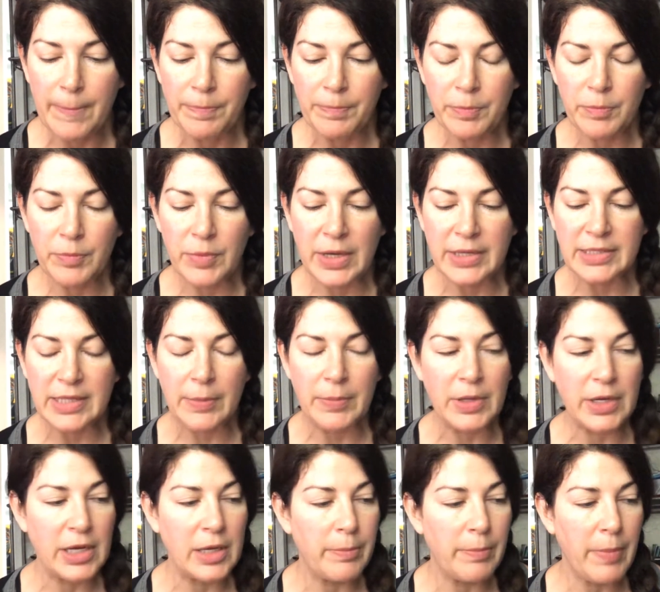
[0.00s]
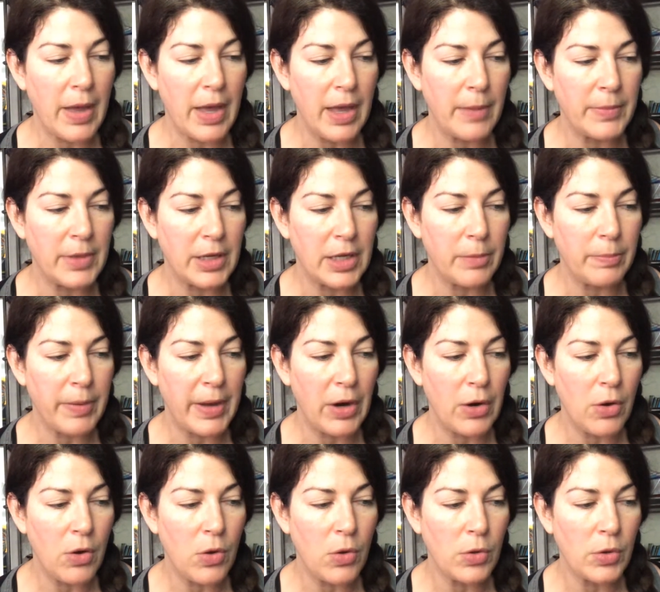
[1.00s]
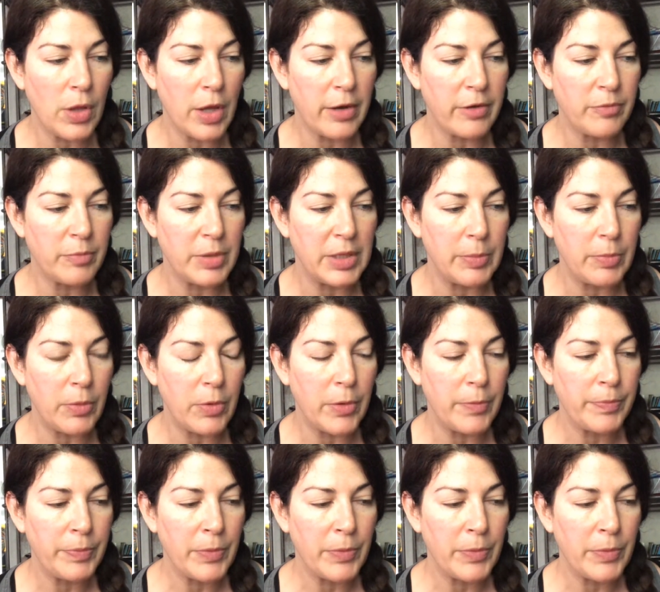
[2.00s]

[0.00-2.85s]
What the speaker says: because I'm going to compare a whole lot of people.